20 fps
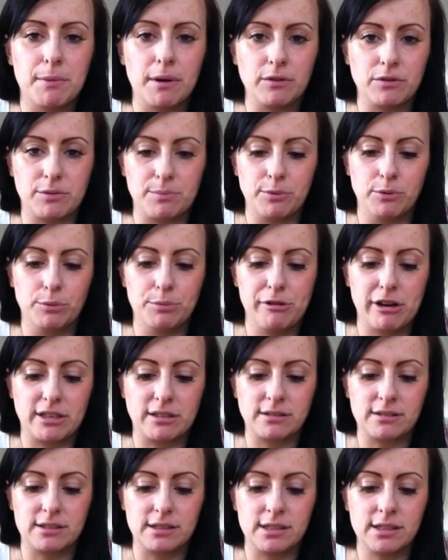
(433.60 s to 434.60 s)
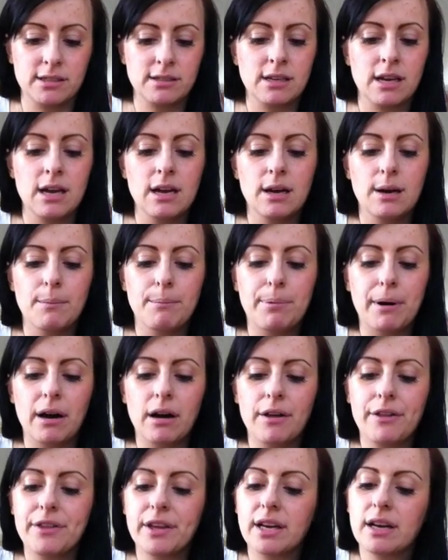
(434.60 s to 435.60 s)
multiple pregnancies.
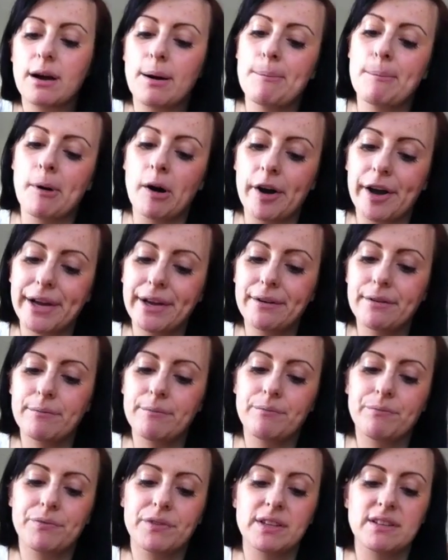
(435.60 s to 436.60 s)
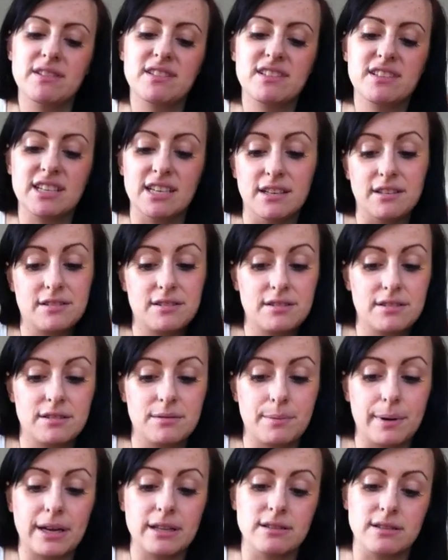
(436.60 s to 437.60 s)
But I think I might insist,
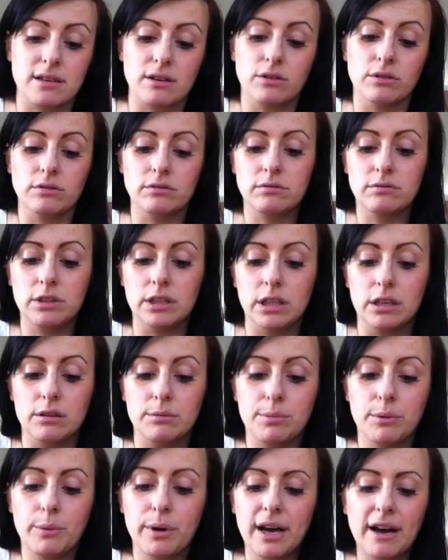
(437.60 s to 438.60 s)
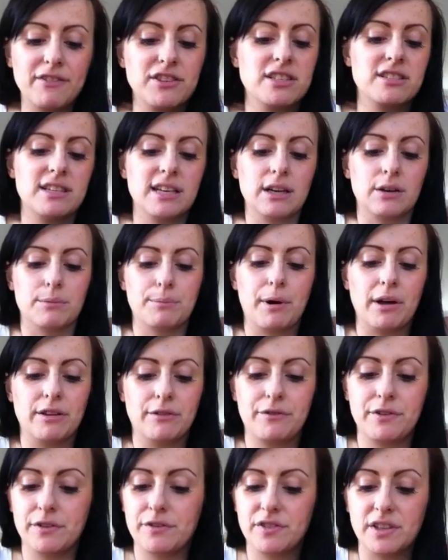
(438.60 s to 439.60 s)
depending on, you know, but we have to see by
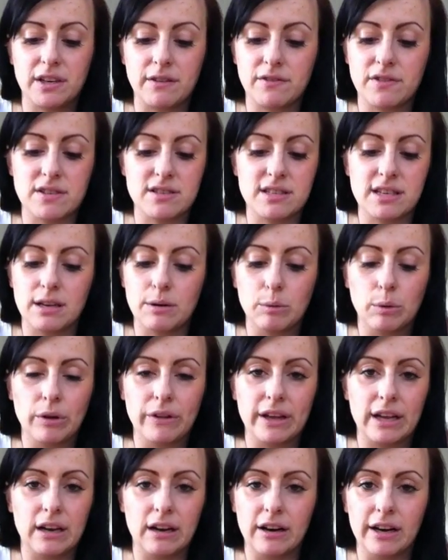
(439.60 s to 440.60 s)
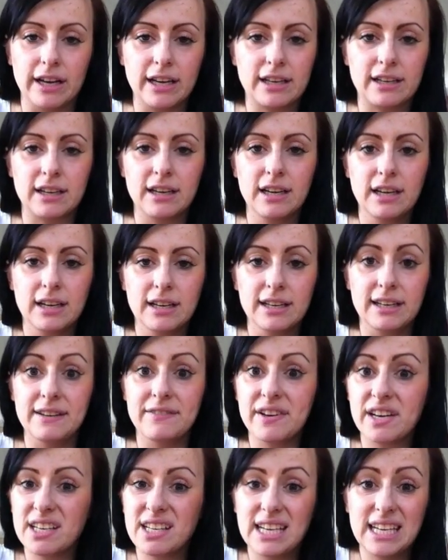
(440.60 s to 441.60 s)
the 15th to see what they're like, and
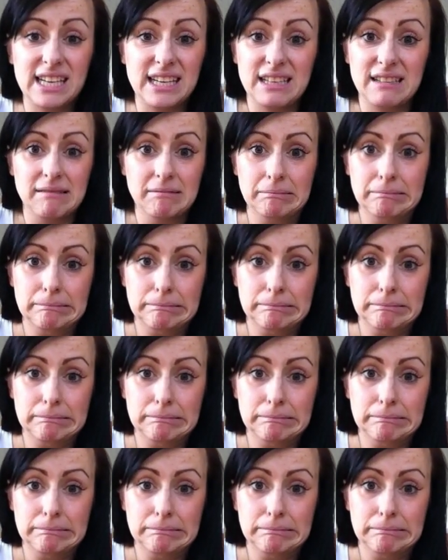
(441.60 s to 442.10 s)
if any